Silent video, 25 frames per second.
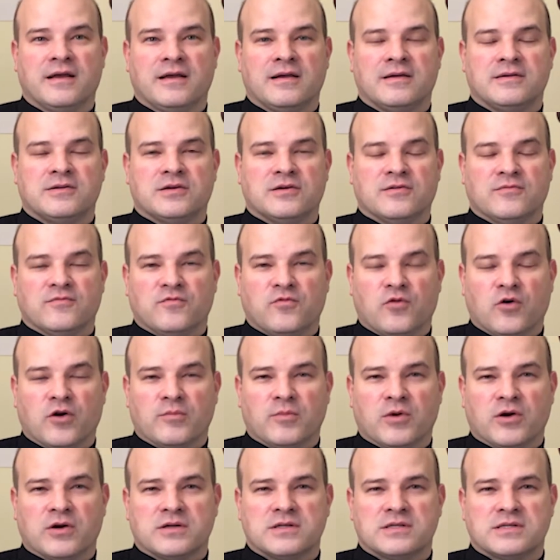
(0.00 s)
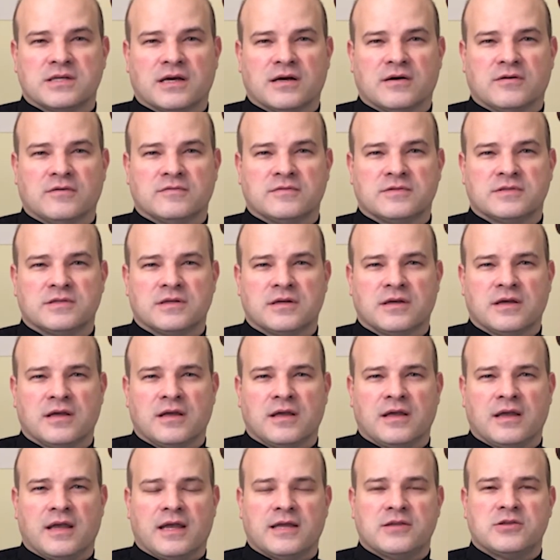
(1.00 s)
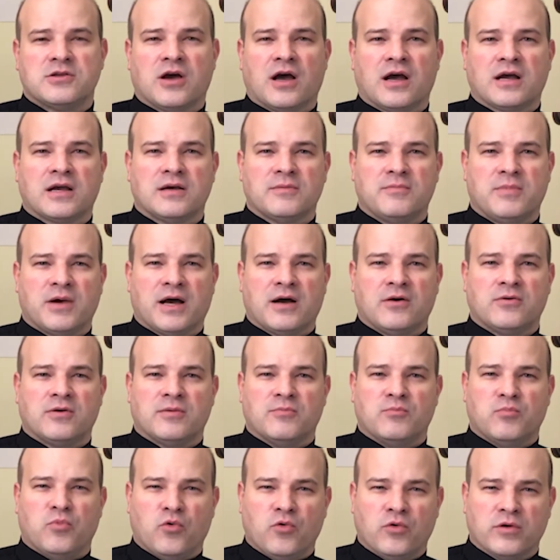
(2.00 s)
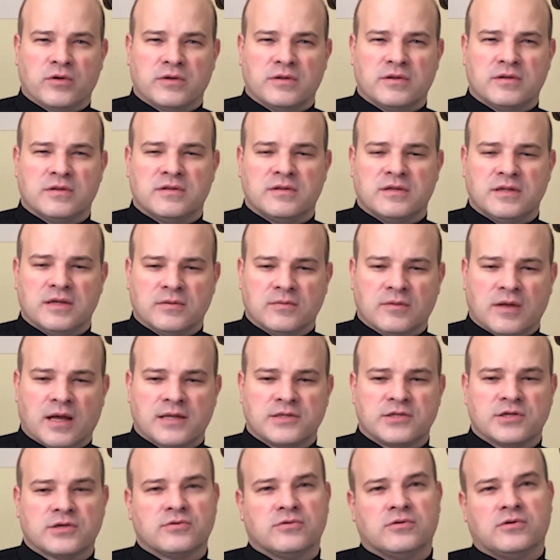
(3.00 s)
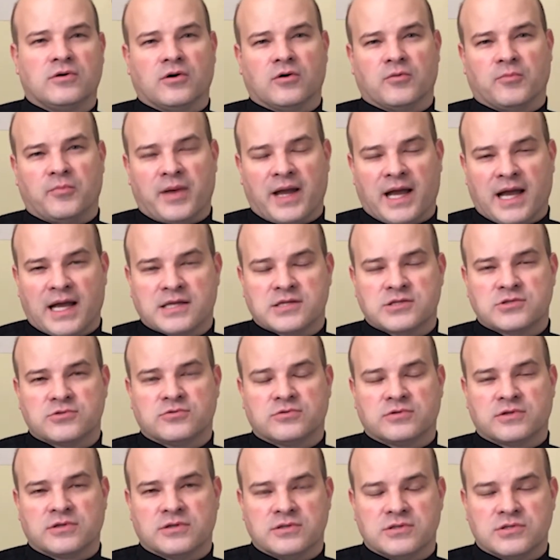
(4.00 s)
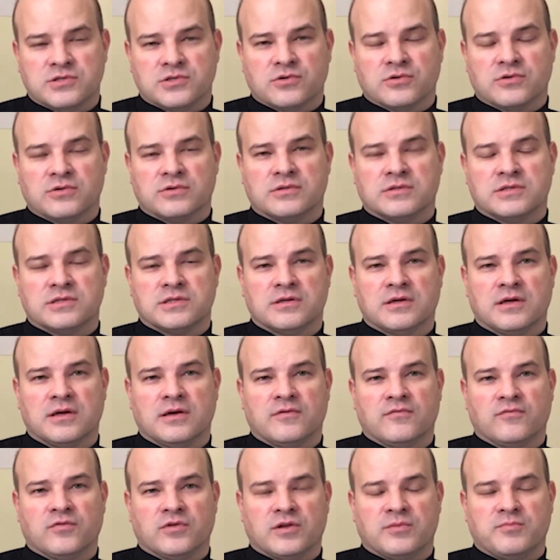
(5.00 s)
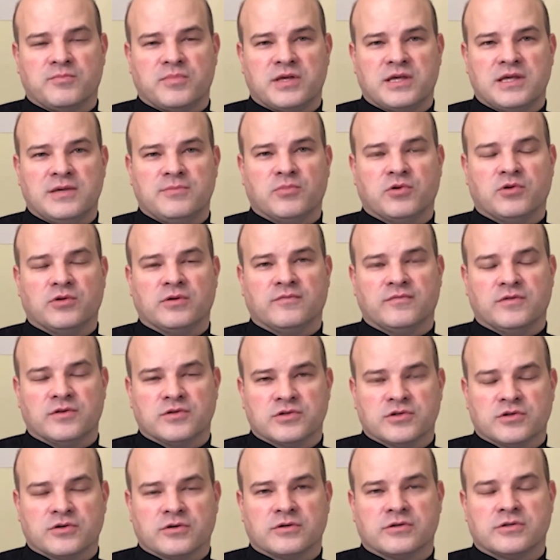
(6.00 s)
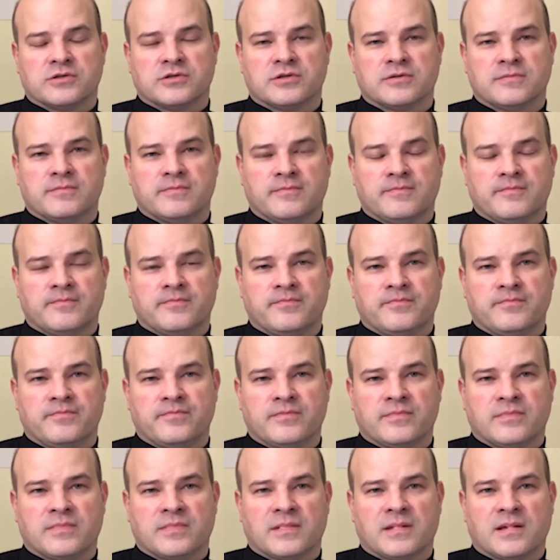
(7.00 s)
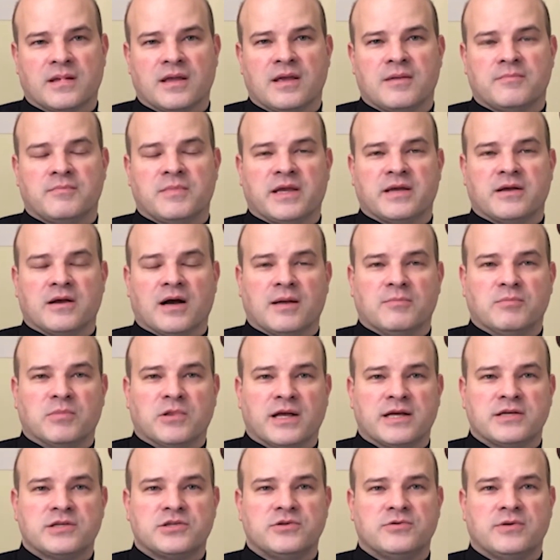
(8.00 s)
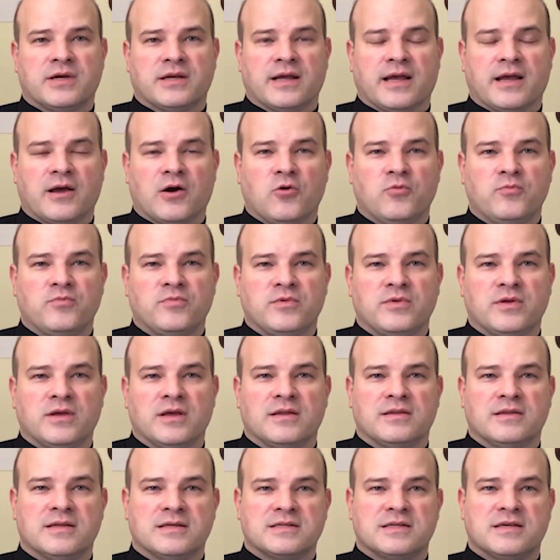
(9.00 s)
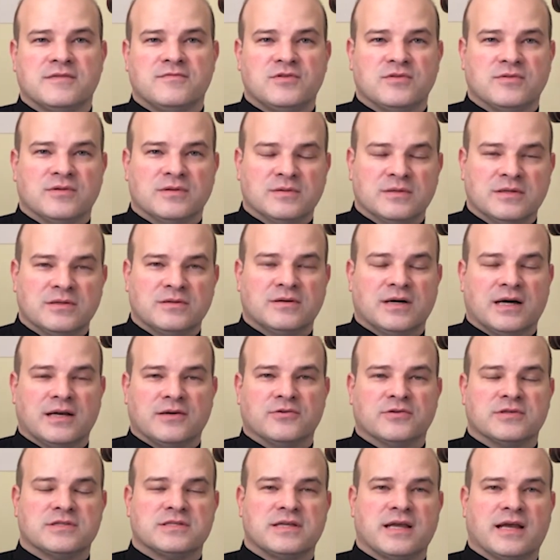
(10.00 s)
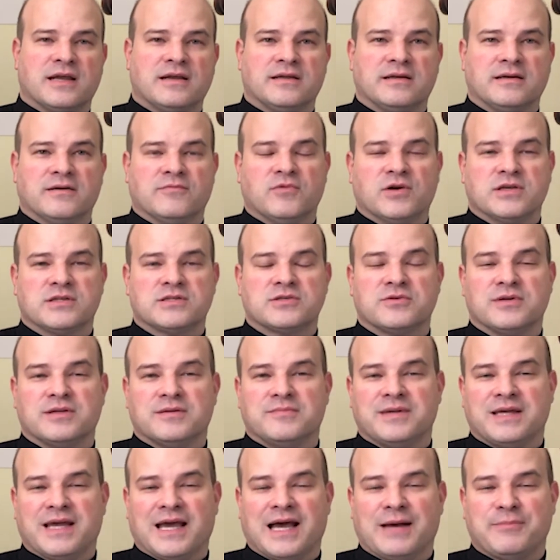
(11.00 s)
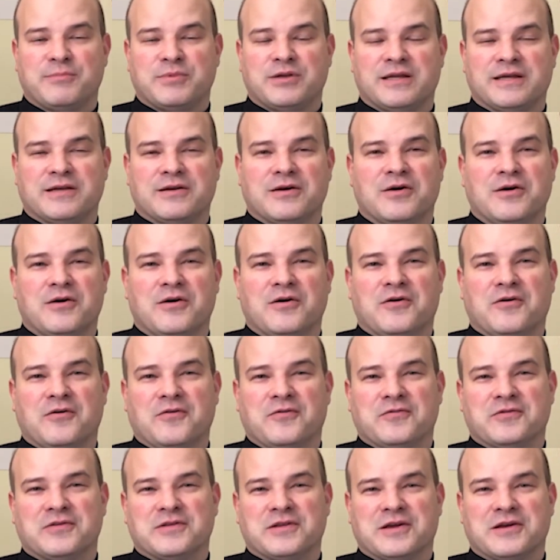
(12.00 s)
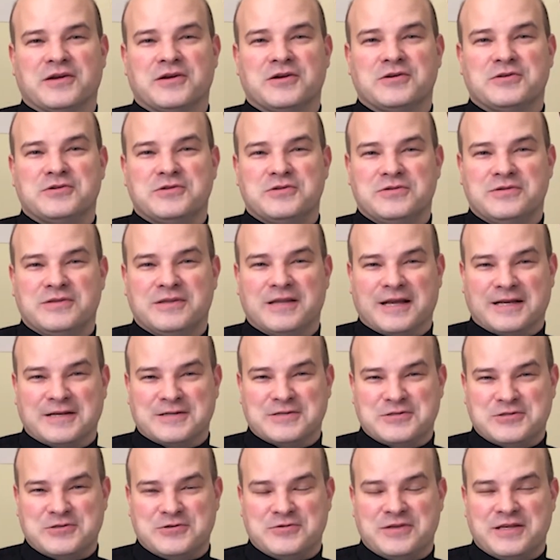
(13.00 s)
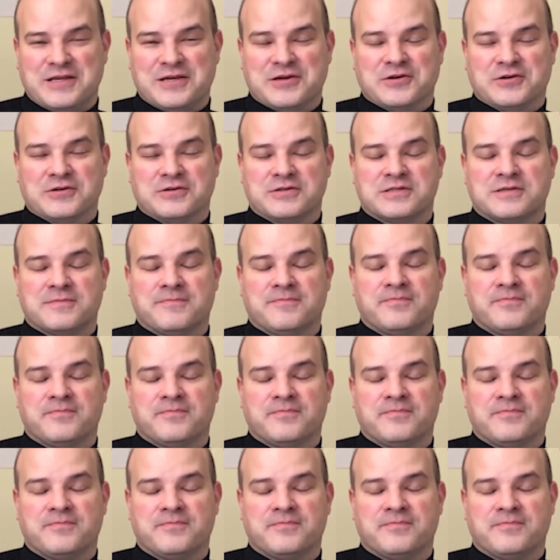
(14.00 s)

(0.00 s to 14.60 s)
to inform ourselves, and talk about important theological or pastoral concerns for the people of the church. May God bless you, and I hope this gives you a little understanding of what's going to be happening over the next 2 years,